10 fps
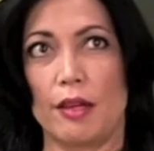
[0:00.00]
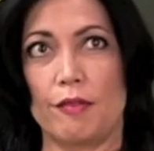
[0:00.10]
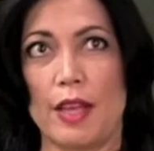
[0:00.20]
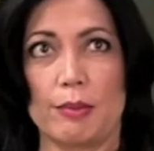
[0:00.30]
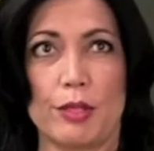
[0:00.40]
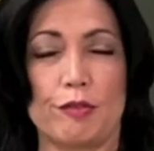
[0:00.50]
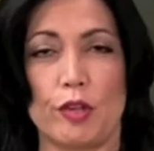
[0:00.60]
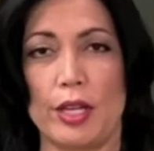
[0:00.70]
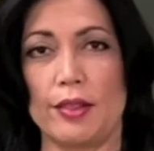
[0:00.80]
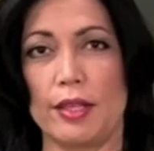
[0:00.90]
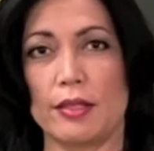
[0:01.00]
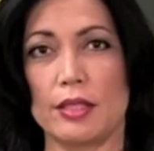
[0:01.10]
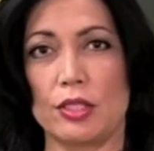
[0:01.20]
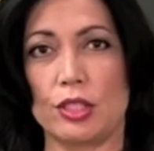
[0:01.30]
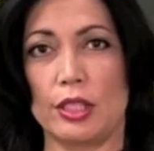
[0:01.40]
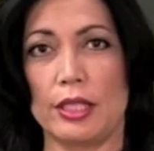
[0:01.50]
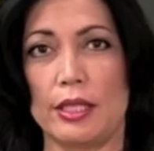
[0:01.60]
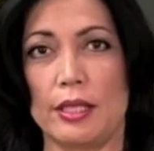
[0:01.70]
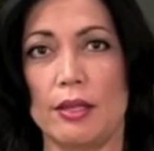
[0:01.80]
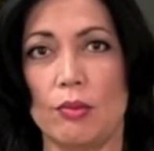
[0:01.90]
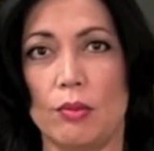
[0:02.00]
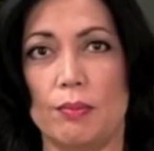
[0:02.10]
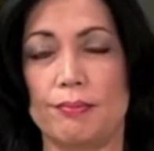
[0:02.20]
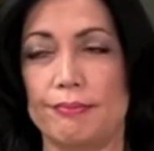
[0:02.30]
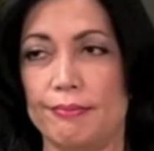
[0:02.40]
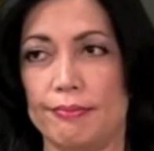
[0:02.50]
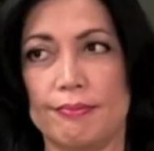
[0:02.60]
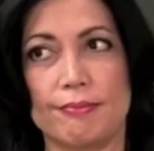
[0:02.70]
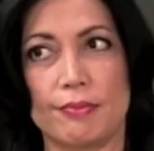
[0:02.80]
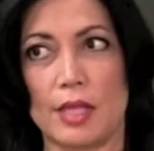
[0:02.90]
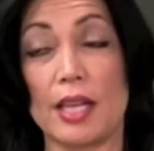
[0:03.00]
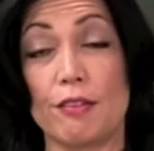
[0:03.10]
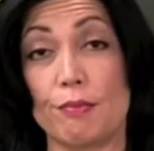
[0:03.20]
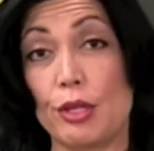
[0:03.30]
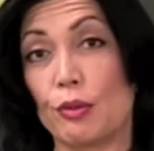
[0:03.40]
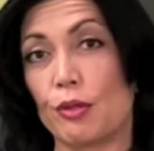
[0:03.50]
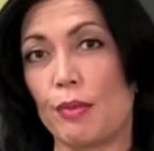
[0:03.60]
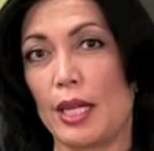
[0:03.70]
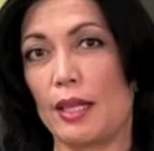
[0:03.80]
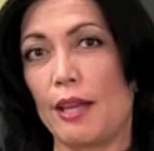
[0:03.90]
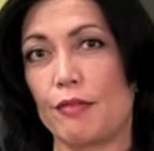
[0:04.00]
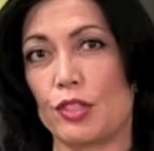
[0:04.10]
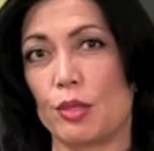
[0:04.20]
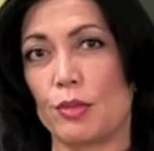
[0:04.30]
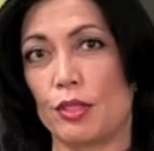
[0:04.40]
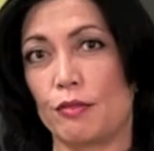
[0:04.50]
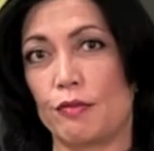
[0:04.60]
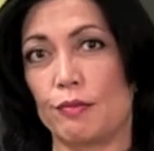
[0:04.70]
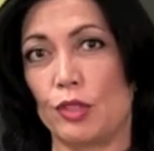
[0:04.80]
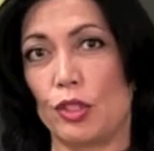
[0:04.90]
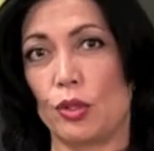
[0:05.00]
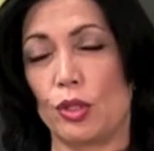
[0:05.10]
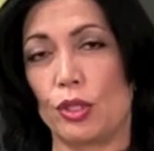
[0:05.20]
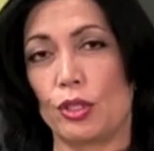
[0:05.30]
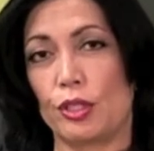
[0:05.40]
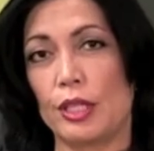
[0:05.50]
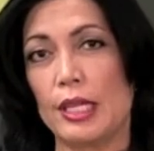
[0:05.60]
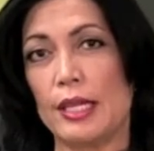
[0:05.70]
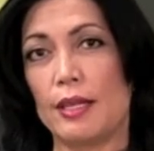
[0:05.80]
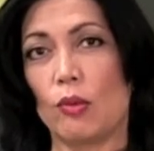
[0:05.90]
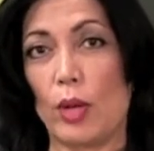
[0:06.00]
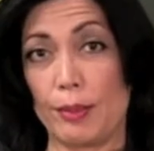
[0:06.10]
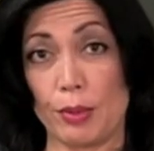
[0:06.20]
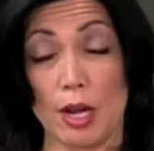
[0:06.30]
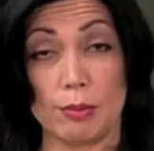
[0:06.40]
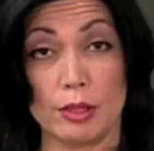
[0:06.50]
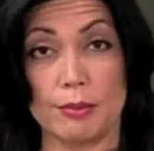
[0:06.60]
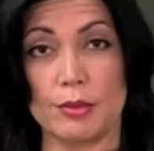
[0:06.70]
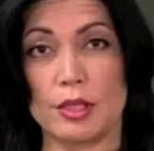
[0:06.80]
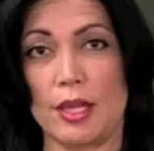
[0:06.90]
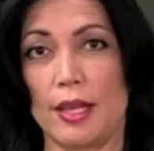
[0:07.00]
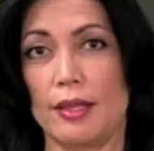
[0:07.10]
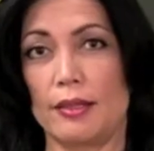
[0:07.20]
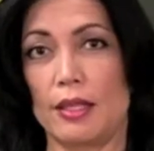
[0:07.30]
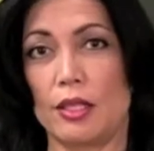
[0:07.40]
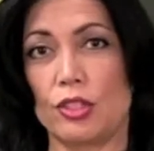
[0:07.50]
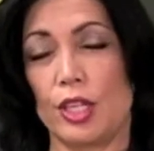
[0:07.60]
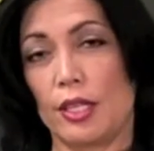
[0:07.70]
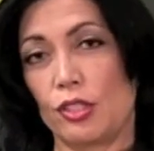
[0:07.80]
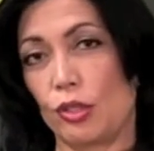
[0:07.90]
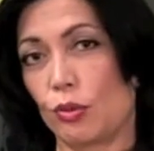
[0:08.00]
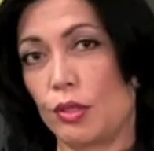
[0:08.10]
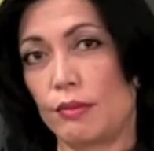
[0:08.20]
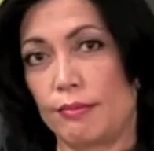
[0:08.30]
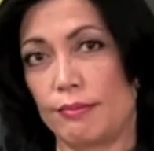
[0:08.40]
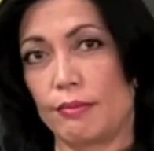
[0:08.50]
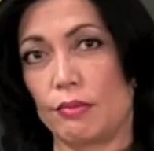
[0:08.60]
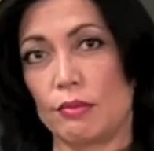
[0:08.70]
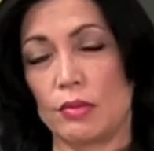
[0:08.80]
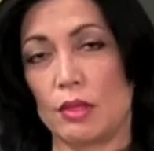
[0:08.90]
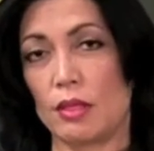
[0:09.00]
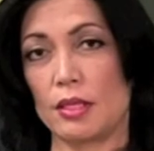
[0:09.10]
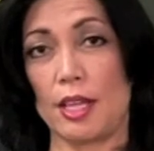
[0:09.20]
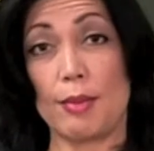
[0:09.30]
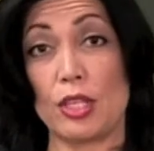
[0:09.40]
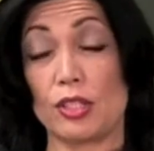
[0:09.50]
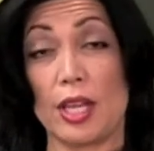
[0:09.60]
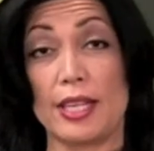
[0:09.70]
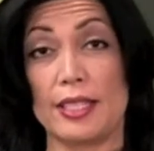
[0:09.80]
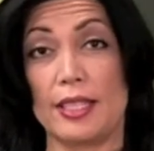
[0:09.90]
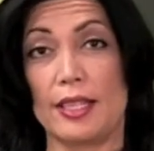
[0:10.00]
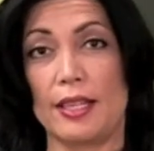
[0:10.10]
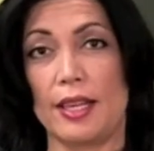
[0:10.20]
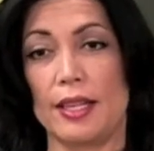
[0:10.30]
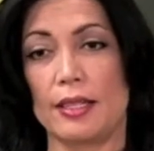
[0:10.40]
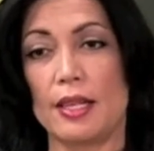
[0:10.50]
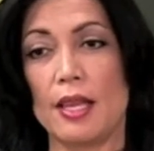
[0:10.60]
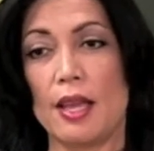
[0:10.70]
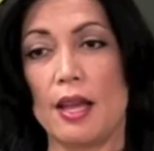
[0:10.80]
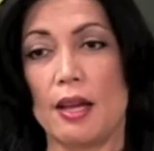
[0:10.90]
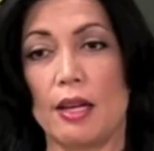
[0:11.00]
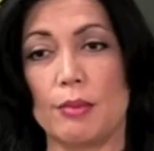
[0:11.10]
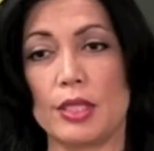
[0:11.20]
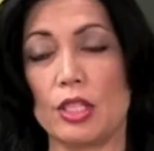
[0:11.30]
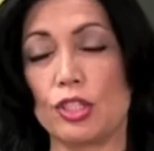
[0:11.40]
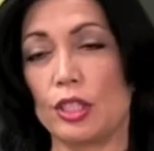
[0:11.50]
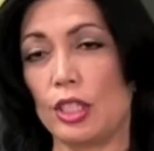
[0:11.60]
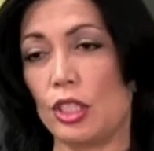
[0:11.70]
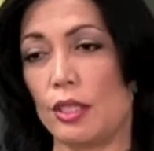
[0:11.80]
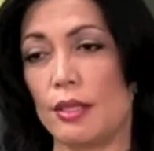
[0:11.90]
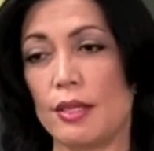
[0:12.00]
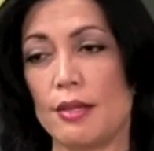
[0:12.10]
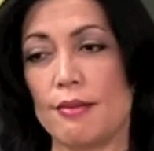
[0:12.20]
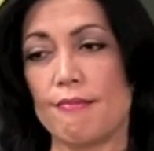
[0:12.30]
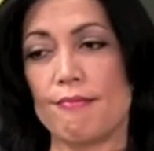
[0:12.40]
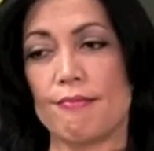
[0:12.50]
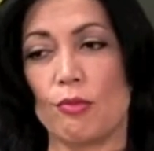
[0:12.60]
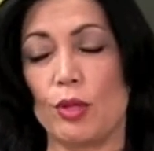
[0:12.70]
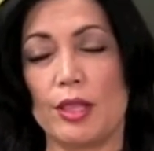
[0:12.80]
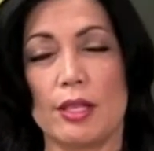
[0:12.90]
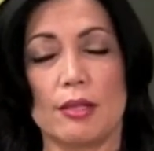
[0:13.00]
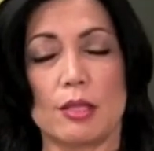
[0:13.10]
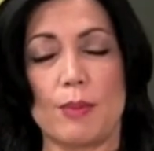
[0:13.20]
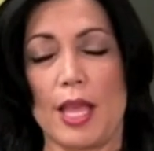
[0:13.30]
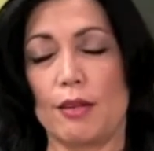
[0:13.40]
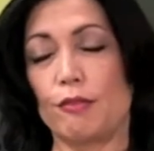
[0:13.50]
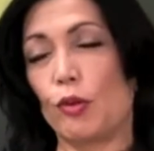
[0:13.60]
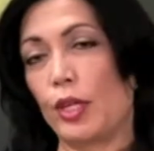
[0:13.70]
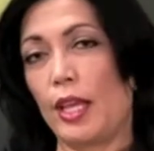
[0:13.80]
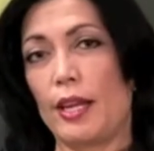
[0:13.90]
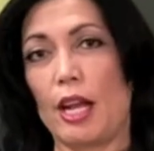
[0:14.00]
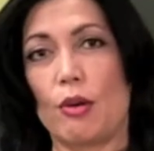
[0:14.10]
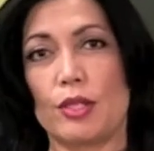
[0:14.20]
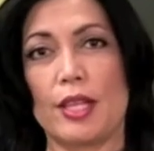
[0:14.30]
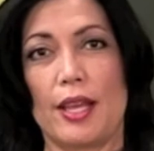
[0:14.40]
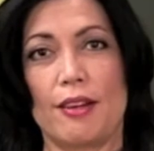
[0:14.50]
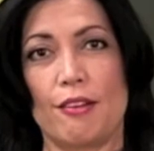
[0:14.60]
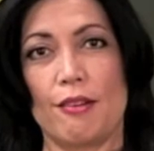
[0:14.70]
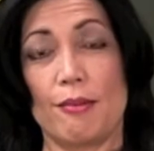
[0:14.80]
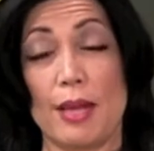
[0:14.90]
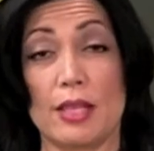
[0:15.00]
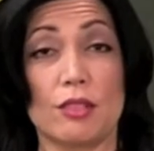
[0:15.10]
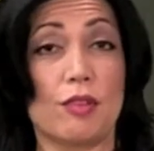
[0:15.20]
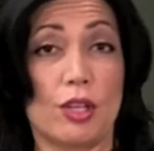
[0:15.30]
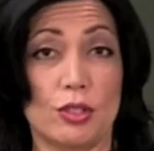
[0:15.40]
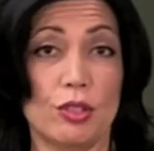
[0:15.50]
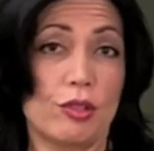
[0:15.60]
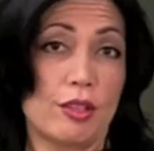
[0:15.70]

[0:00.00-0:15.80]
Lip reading: a family friend that essentially kind of mirrored my life in terms of, her weight problems, and she had children the same age as I did, and essentially within a span of 48 hours had a massive heart